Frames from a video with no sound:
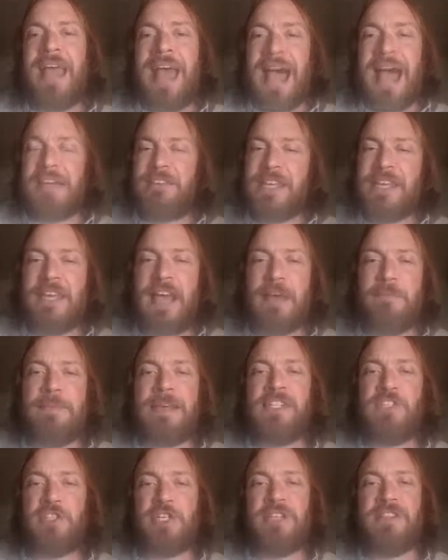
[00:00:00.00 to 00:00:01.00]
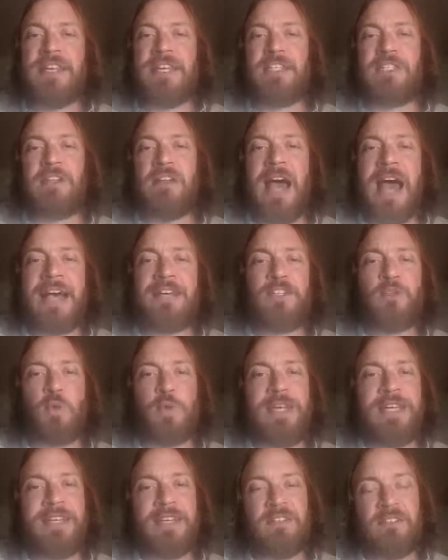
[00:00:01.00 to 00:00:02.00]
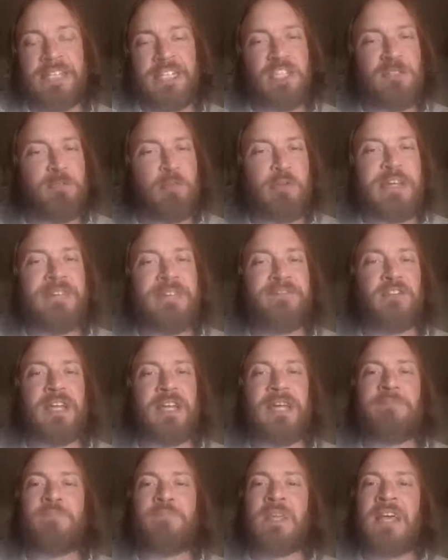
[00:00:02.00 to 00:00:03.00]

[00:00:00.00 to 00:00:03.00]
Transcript: I think I mentioned this last week, at least briefly,